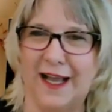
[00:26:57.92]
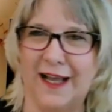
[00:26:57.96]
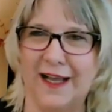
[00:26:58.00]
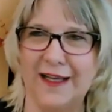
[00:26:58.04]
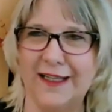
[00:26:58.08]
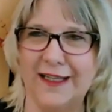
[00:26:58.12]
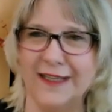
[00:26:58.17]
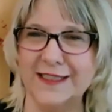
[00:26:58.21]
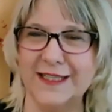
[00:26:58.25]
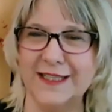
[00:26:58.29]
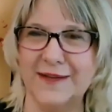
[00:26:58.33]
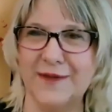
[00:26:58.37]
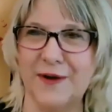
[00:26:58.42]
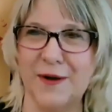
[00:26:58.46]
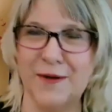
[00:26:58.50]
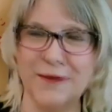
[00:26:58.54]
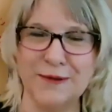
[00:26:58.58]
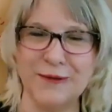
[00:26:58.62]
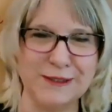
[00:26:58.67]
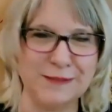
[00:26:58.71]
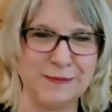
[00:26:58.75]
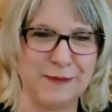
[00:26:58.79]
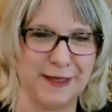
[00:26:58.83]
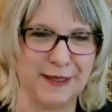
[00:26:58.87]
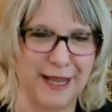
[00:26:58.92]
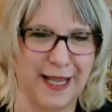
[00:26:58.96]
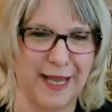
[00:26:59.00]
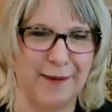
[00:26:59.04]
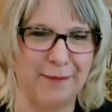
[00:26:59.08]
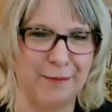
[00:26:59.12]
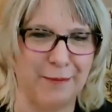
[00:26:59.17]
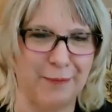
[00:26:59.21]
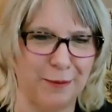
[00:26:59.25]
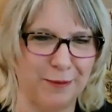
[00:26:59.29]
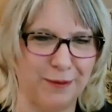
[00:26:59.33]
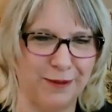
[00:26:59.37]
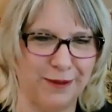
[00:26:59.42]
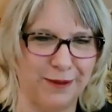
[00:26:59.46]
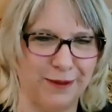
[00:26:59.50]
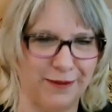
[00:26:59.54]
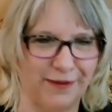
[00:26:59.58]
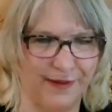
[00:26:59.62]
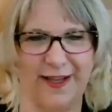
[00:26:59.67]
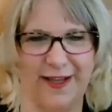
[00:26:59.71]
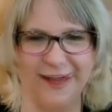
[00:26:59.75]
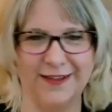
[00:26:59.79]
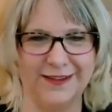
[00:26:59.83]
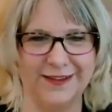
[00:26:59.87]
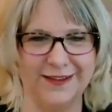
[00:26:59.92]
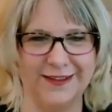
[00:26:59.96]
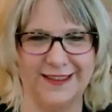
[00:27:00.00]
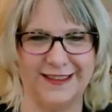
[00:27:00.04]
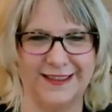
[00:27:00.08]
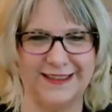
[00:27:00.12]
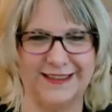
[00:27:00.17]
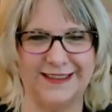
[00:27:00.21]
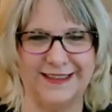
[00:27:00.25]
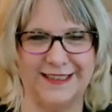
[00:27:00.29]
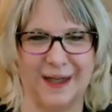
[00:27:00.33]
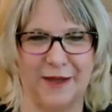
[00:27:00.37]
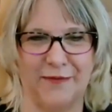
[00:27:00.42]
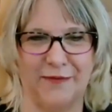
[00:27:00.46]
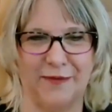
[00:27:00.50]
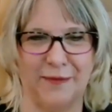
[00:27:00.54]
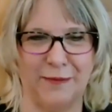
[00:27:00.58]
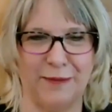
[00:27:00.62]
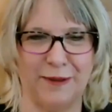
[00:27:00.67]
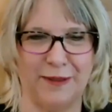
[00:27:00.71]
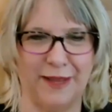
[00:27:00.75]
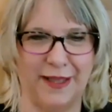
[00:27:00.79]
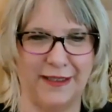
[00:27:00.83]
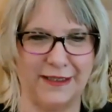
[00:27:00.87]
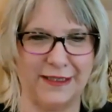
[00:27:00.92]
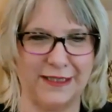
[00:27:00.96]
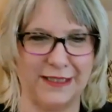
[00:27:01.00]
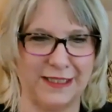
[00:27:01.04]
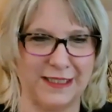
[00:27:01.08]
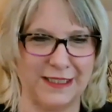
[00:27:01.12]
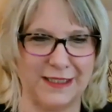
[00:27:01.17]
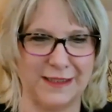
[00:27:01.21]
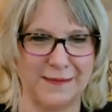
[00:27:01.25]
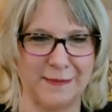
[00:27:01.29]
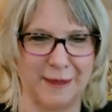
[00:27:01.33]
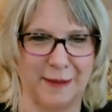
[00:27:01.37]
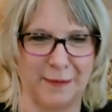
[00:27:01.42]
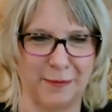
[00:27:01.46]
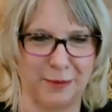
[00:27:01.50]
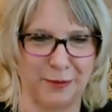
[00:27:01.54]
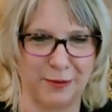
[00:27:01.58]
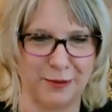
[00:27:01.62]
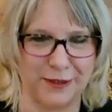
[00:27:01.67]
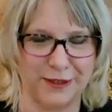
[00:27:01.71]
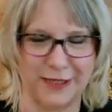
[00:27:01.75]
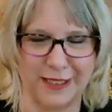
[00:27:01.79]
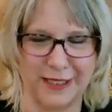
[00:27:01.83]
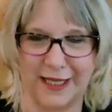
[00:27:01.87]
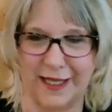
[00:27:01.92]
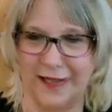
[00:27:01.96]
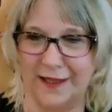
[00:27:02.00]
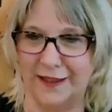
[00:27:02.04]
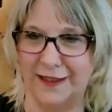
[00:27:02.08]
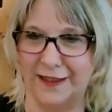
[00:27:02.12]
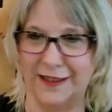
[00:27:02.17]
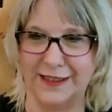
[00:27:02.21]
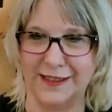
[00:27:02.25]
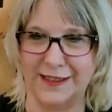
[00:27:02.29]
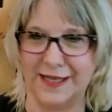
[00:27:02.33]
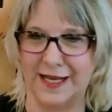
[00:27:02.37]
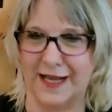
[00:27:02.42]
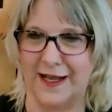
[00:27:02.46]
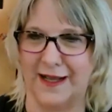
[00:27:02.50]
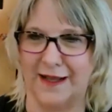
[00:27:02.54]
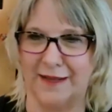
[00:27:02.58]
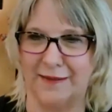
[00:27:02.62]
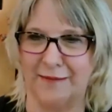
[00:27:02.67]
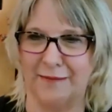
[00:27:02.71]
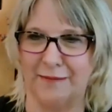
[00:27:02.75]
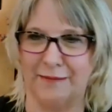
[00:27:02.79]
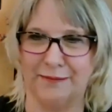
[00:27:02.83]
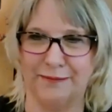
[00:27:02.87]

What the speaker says: because I've always been capable of handling stuff. I mean, that's just my personality style. I'm,